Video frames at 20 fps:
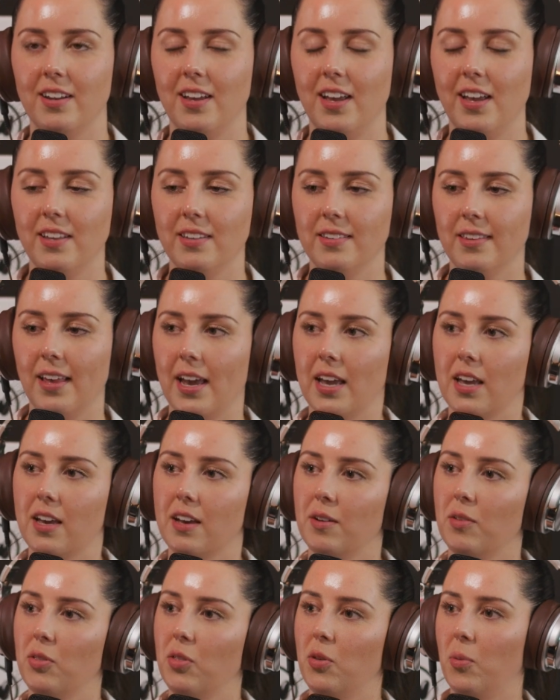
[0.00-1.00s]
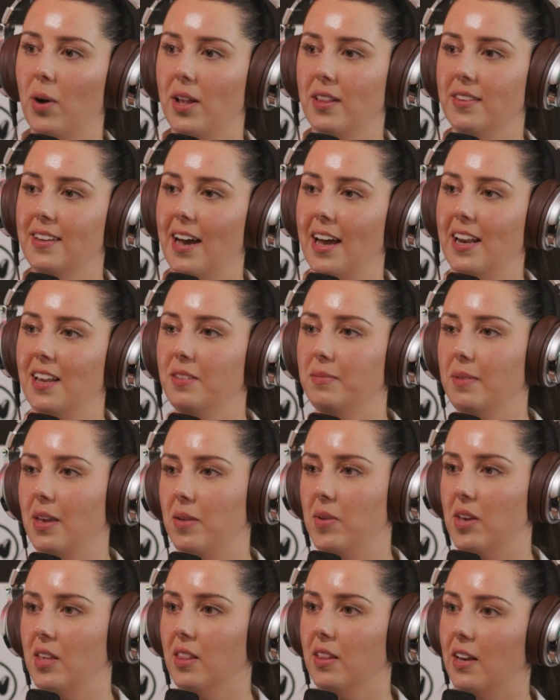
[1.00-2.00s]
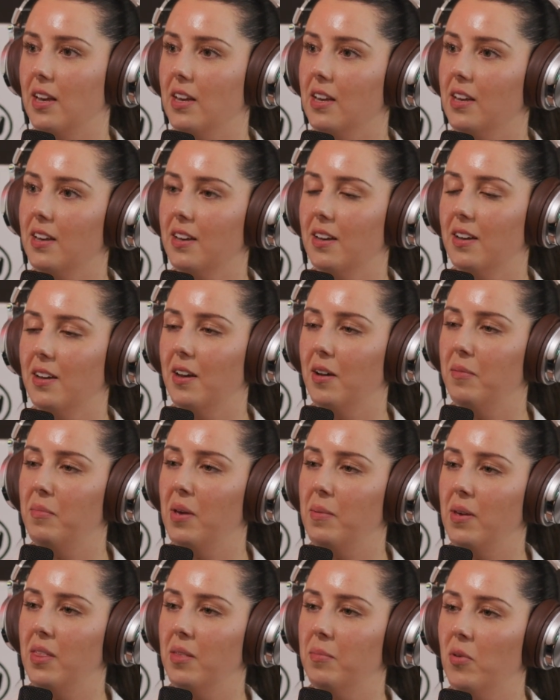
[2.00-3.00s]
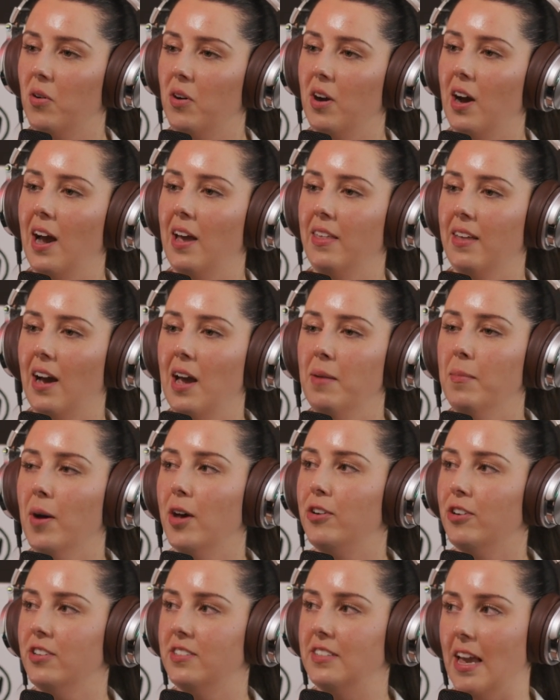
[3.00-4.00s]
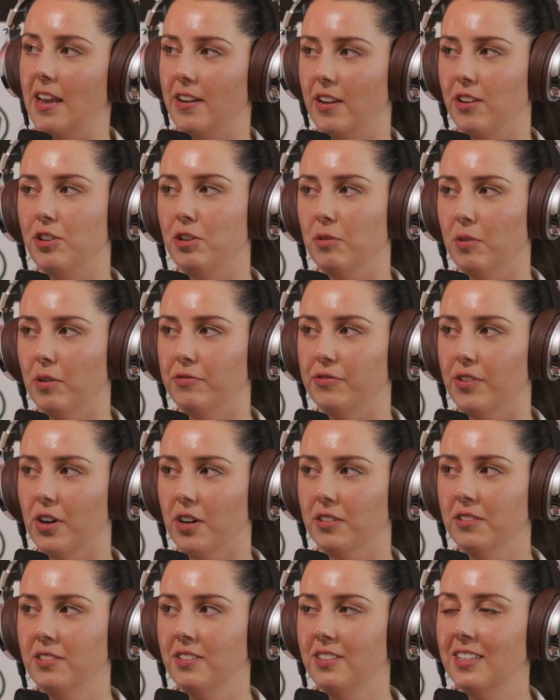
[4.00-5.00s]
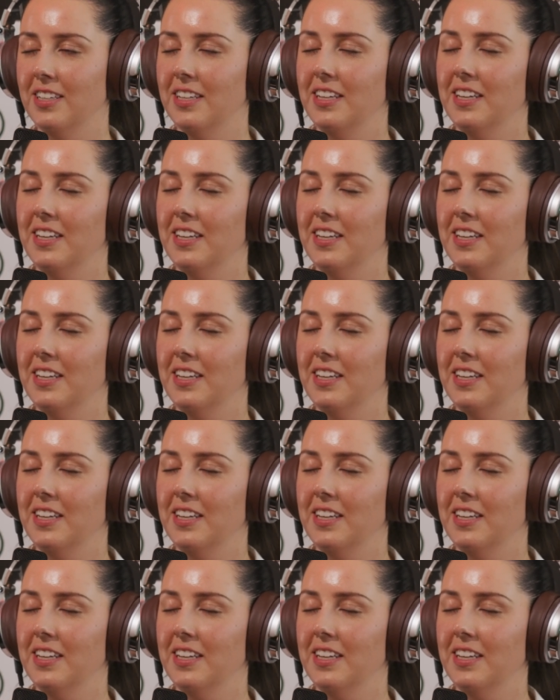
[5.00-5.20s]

Is like, the one side is maybe the more, I'm understanding to a fault.